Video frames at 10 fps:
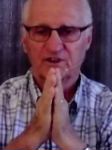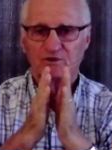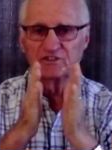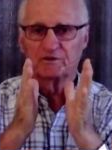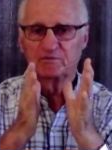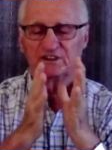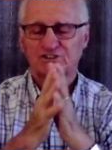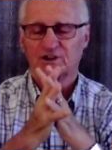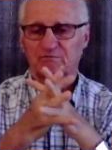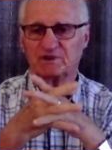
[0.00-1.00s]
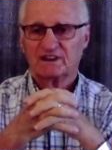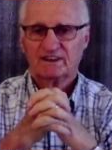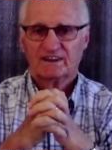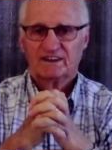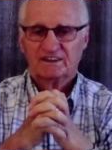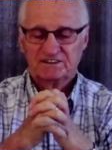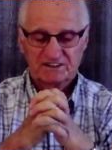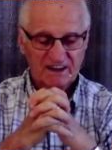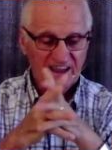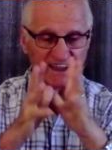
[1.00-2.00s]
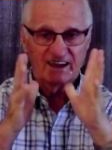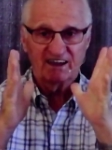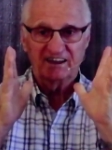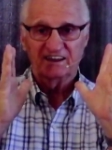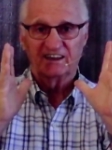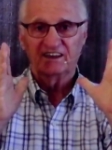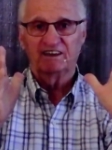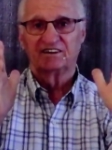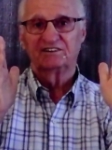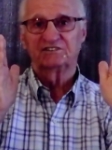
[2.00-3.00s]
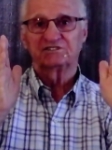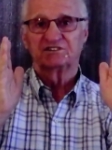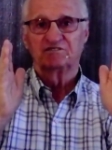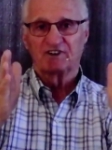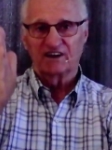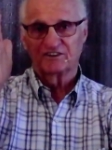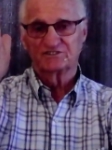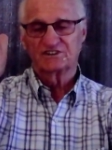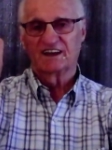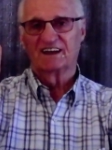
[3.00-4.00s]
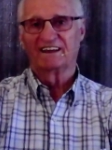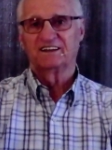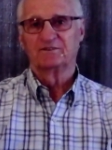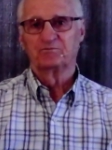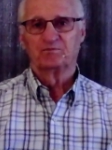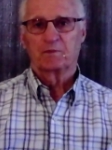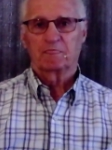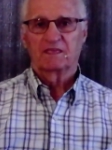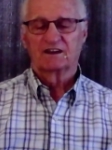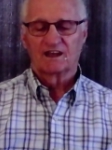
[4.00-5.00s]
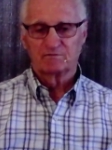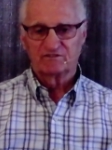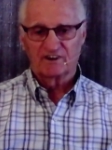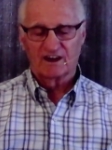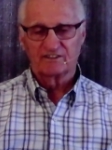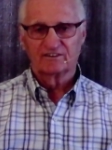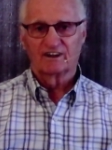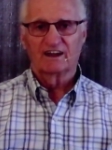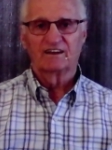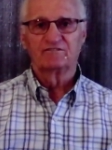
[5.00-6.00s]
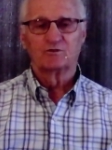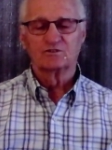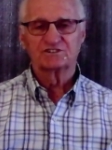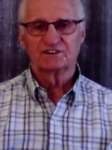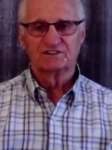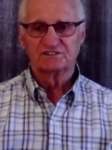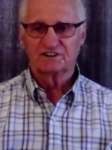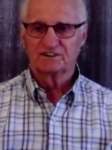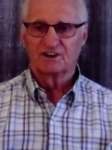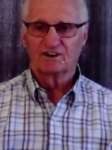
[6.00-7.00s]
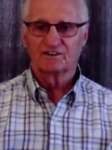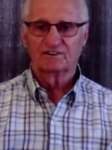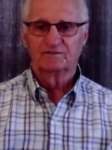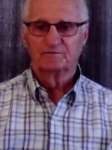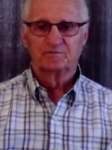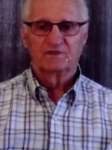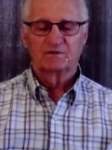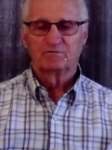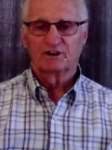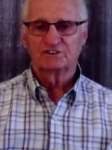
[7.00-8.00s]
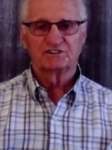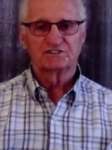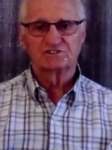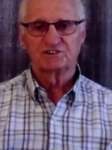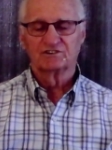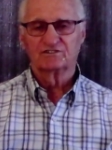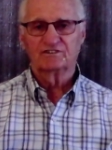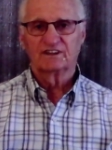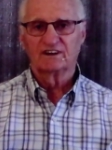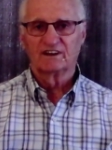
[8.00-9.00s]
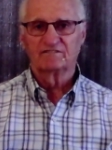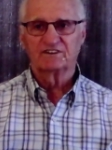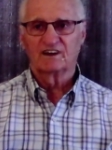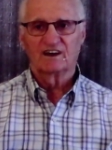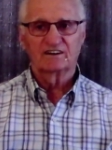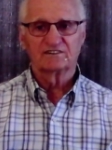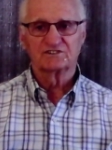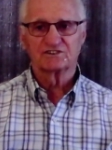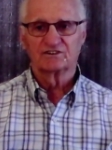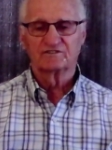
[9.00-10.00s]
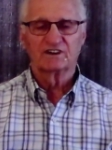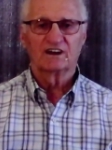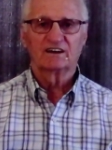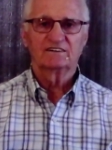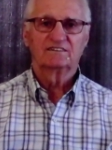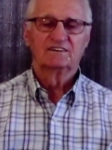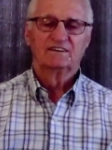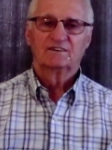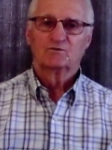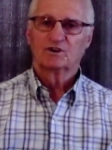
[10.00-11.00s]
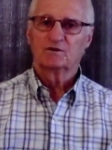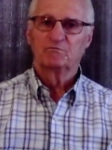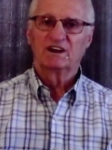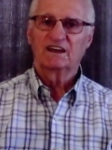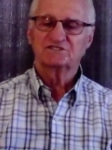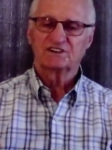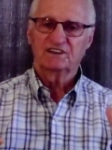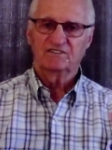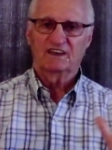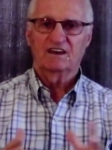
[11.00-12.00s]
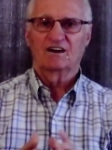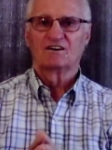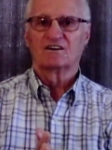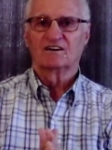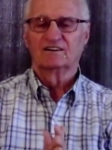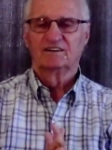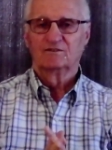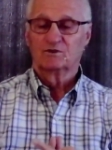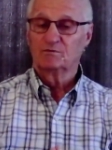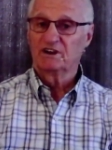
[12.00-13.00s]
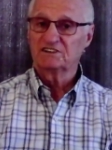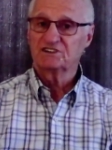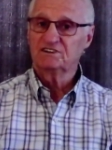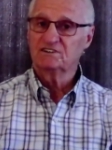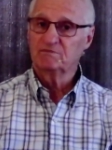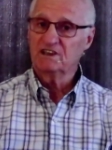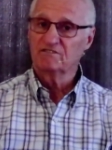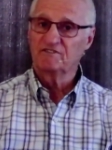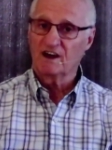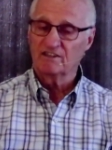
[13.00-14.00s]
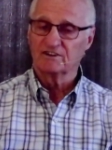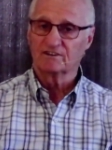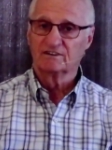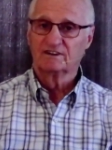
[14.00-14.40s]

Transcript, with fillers: with the Bishop. Today is Father's Day, and I'm a father. I have four sons and a daughter, precious children that love God and serve God. What a blessing they are. What a blessing to be a father